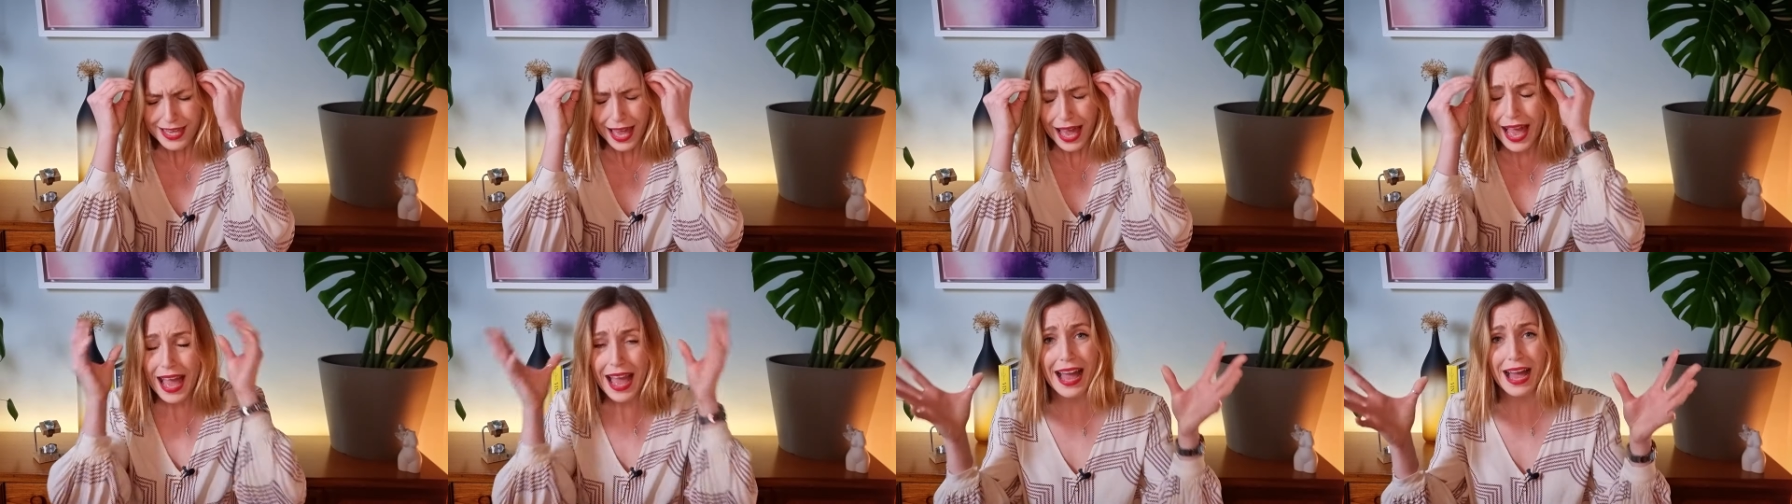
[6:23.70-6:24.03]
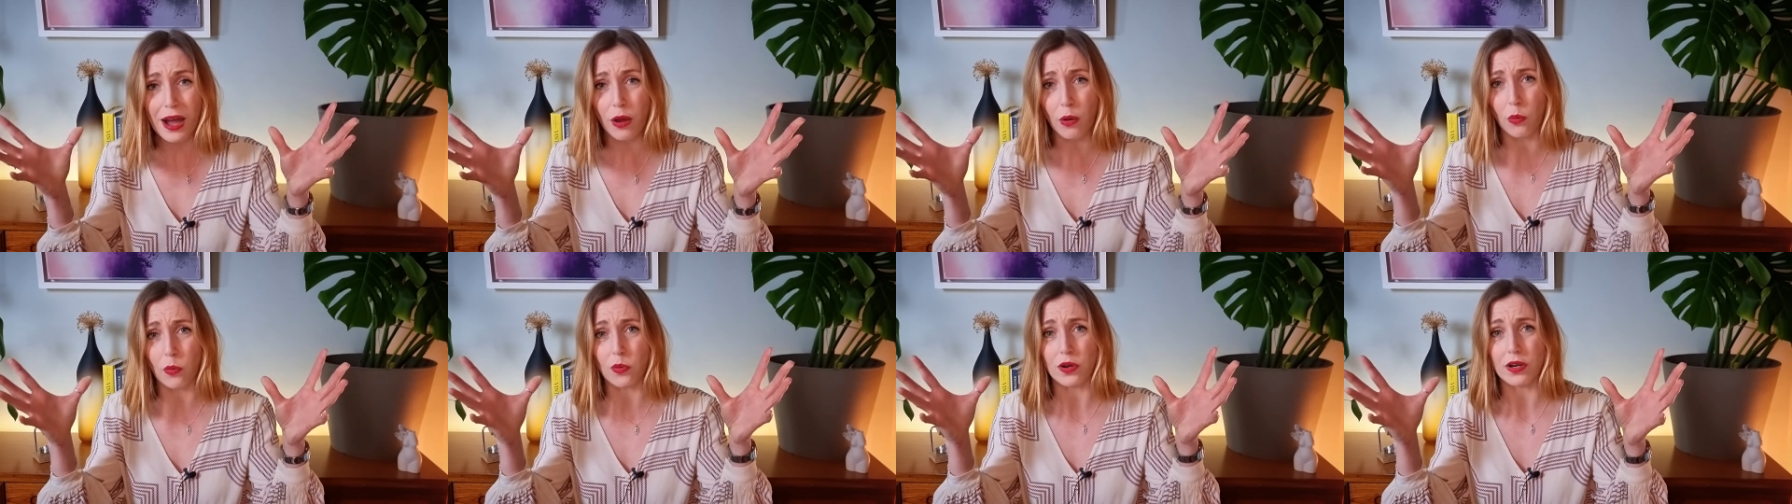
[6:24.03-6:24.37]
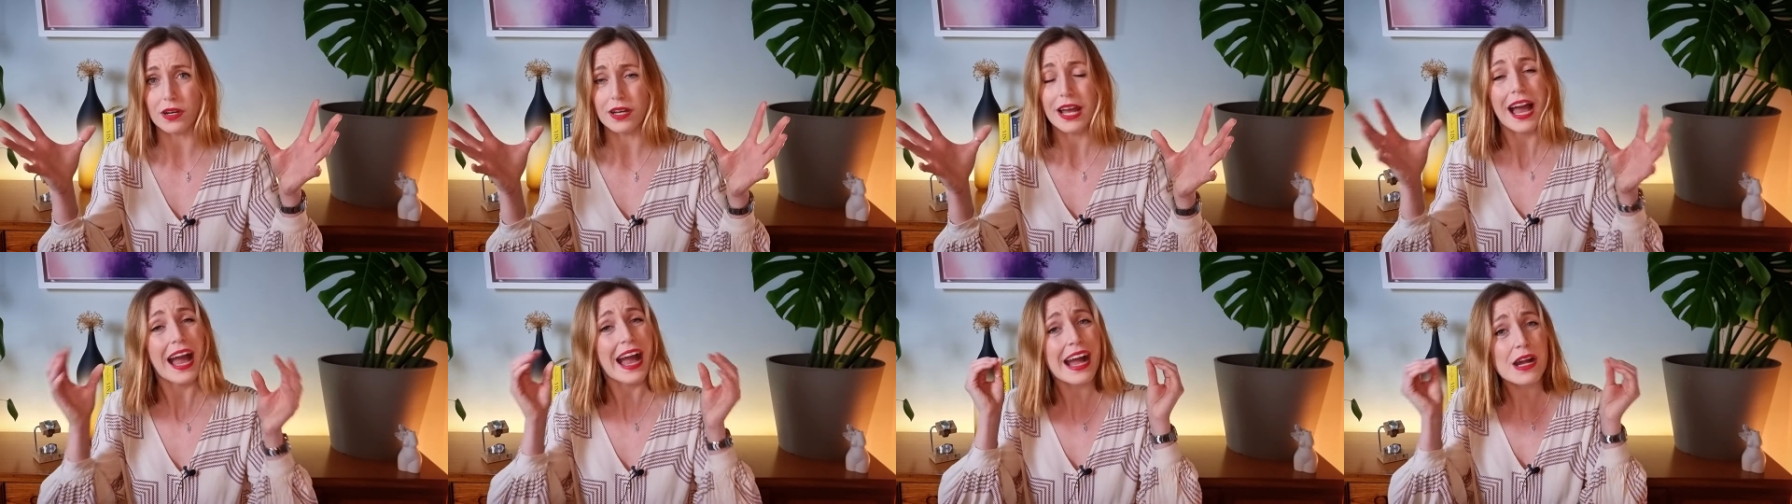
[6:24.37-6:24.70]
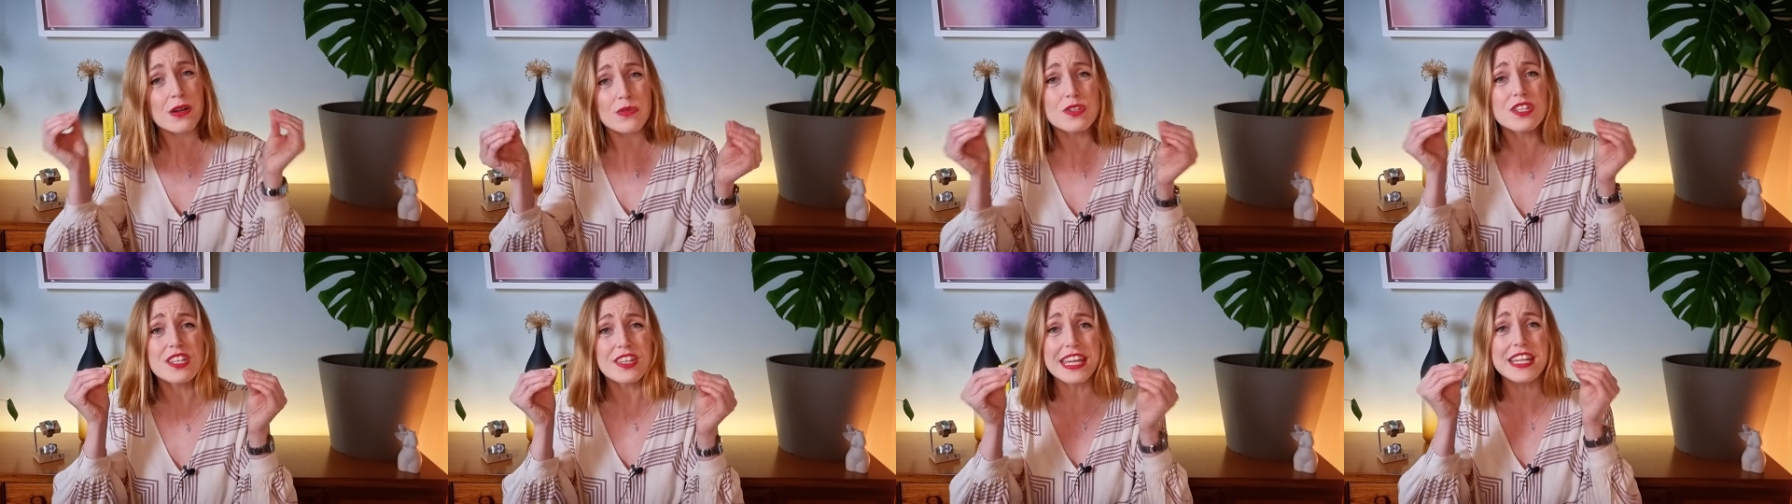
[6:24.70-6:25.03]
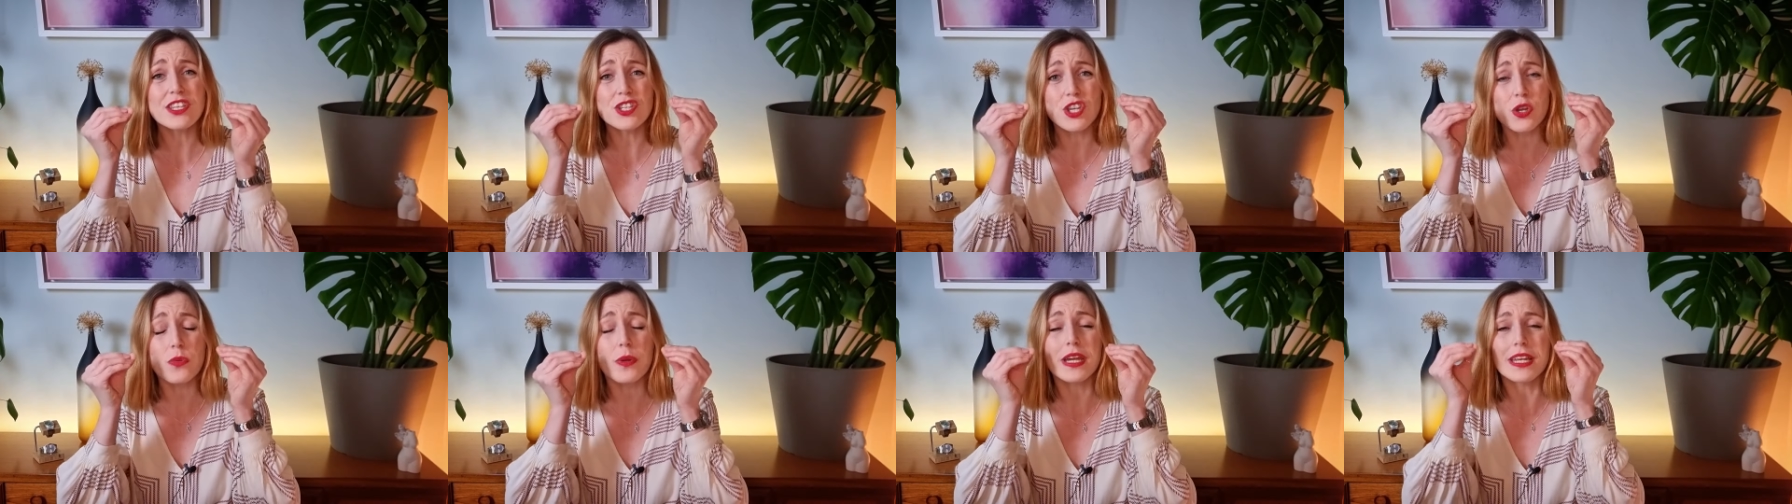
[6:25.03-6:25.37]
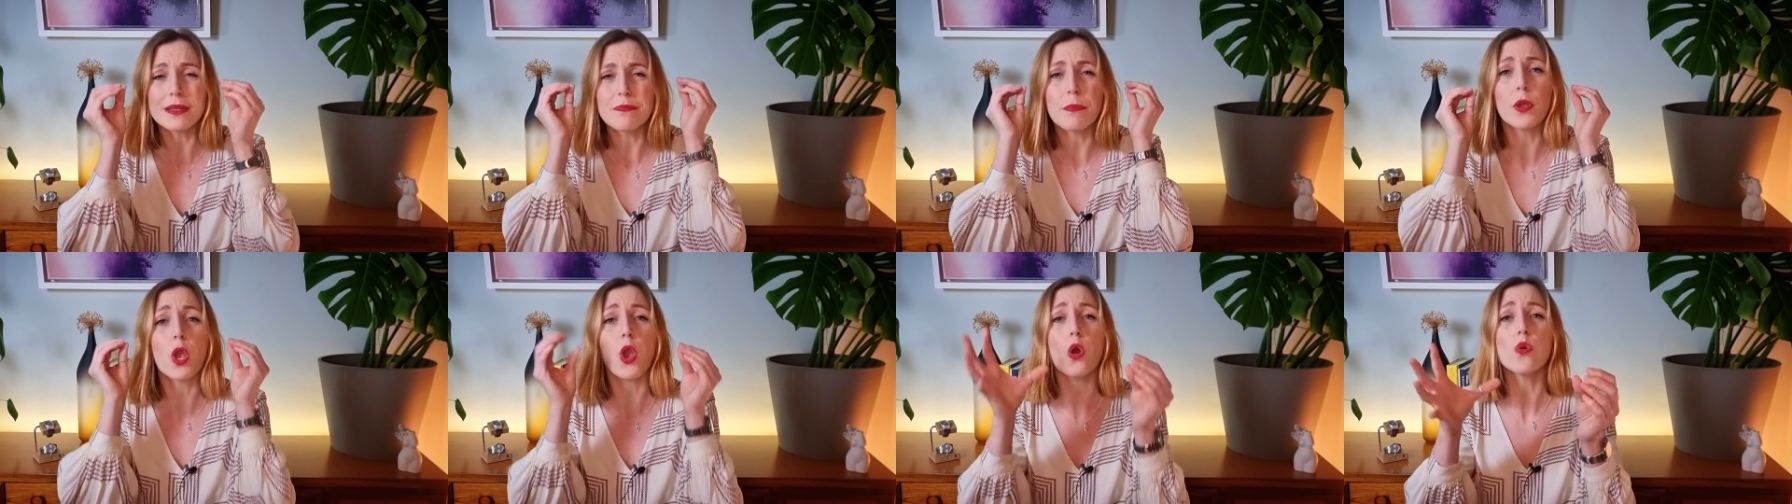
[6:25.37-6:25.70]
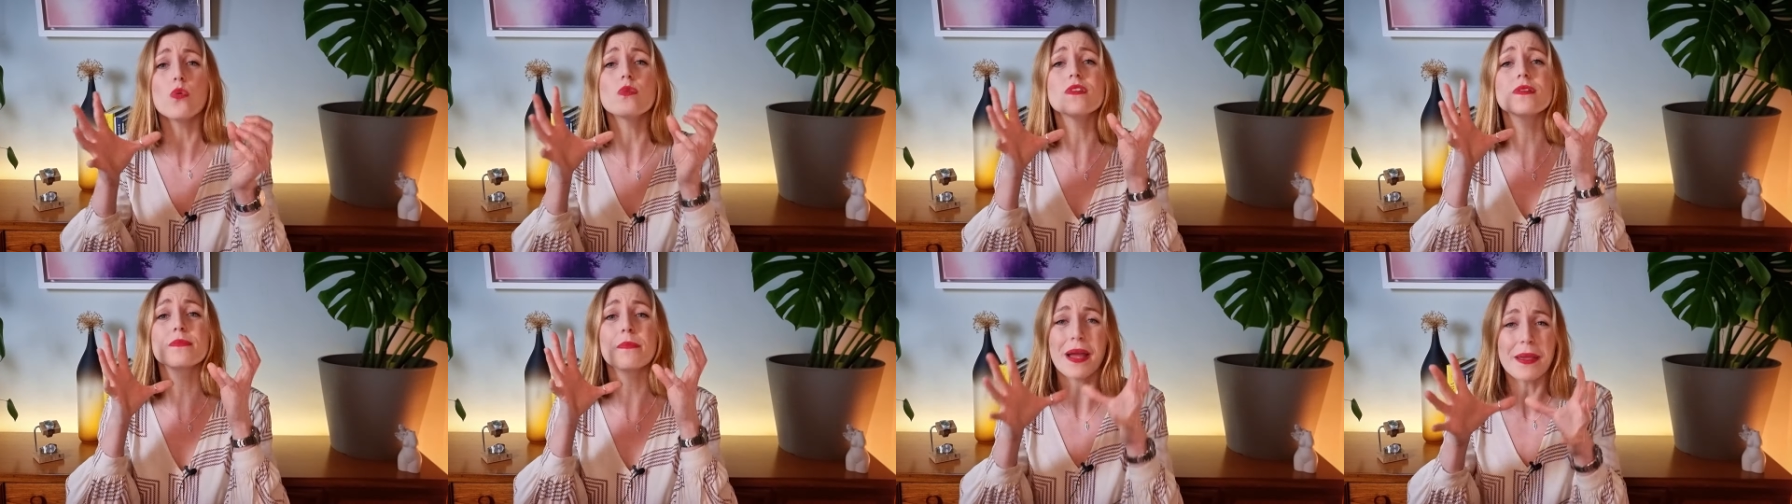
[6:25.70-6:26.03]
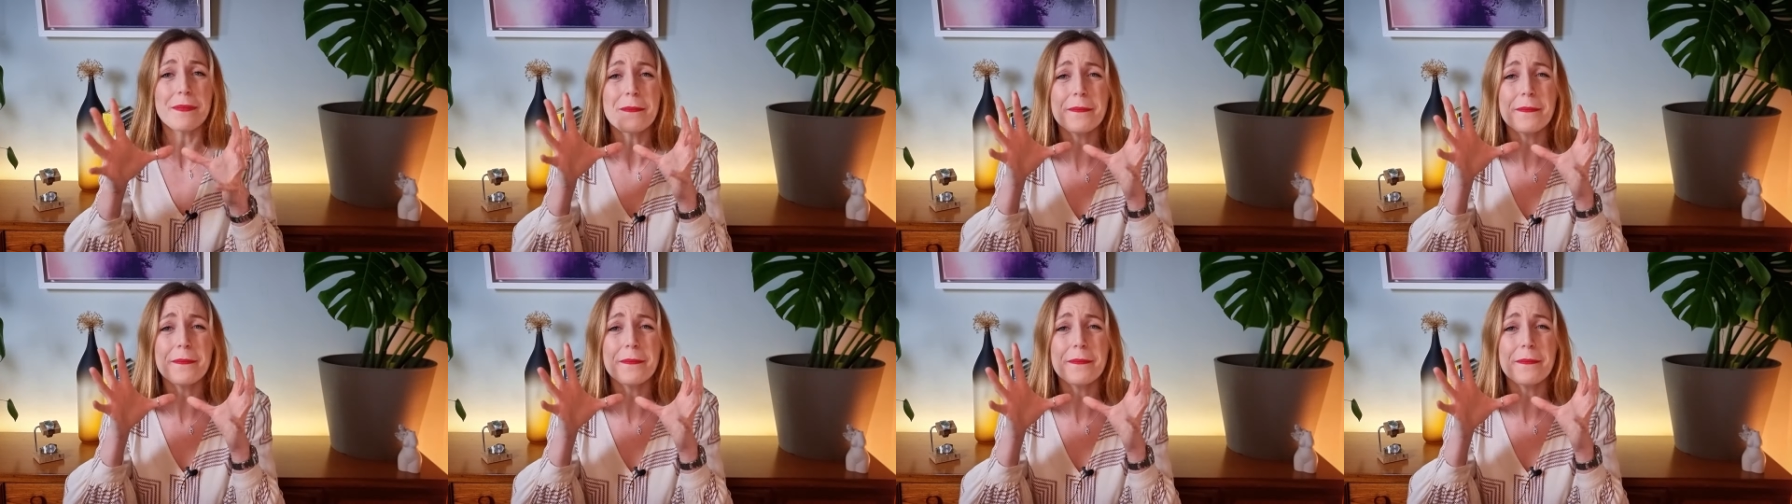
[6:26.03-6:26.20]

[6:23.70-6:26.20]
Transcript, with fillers: how? How do they do it? Blows my